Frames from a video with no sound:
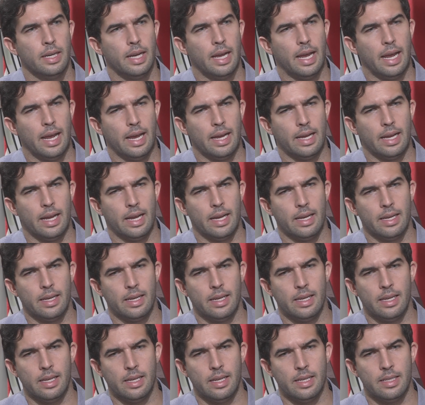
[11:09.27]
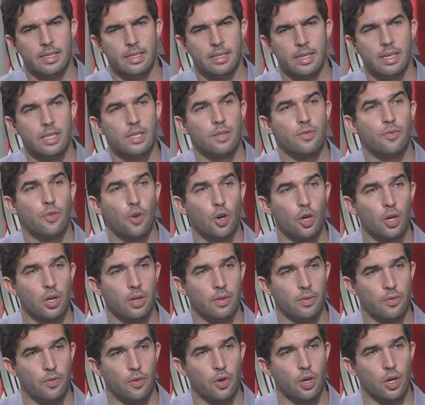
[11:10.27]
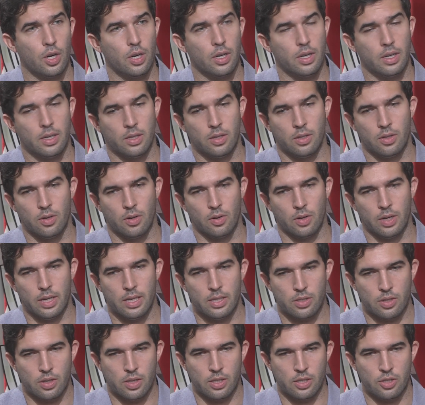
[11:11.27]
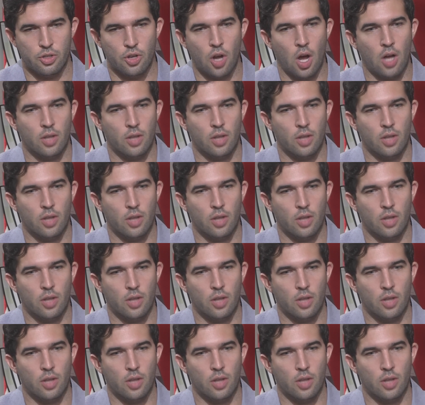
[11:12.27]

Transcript: and he's very he's